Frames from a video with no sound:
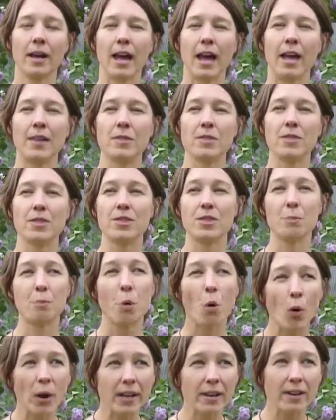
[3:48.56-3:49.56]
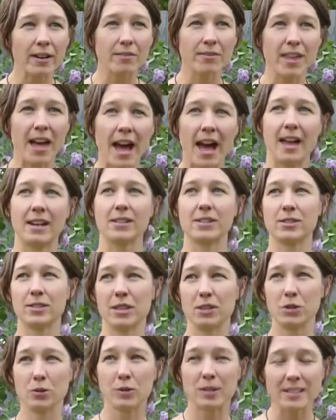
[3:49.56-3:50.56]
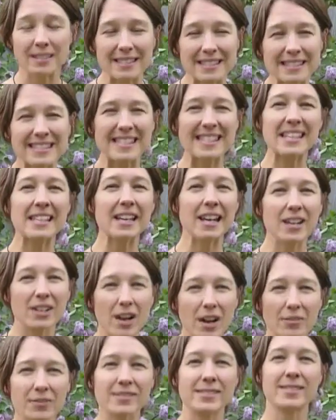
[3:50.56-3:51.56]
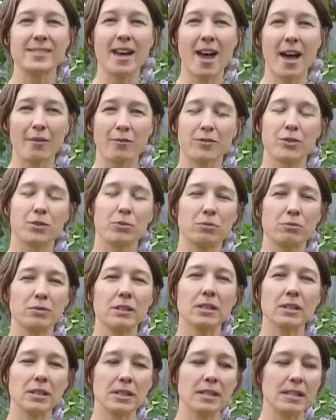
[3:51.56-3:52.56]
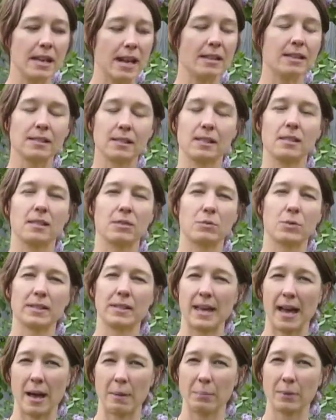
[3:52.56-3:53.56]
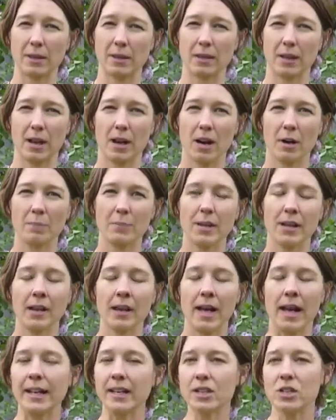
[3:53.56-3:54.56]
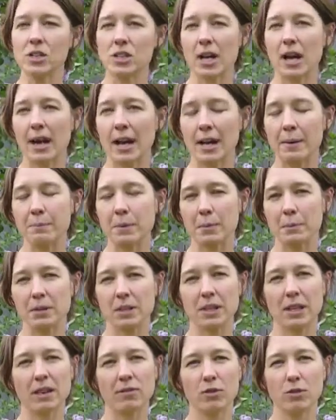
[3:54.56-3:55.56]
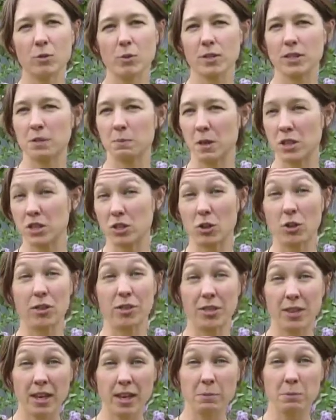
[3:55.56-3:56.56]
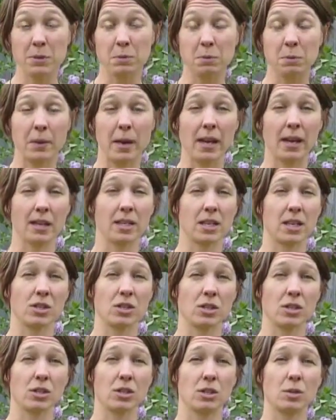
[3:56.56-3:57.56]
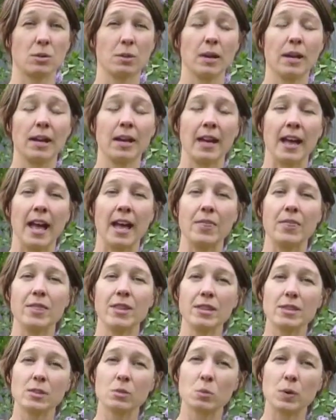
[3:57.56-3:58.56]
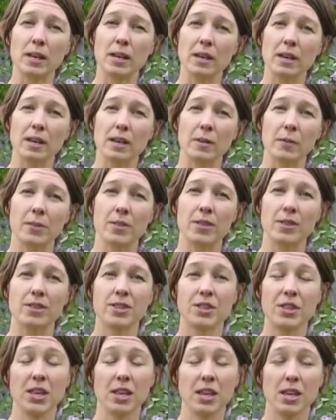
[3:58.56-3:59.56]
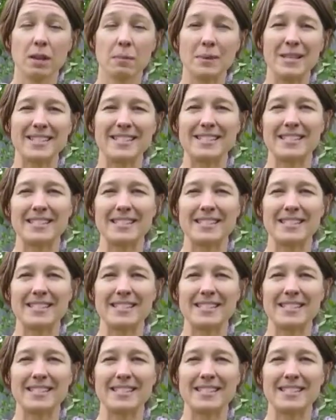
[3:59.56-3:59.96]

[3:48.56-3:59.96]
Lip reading: And the point of that is so that you can see enough stuff to really get a sense of what's happening there. And each time I'm going to give you a special theme to be paying attention to. And this week, the theme is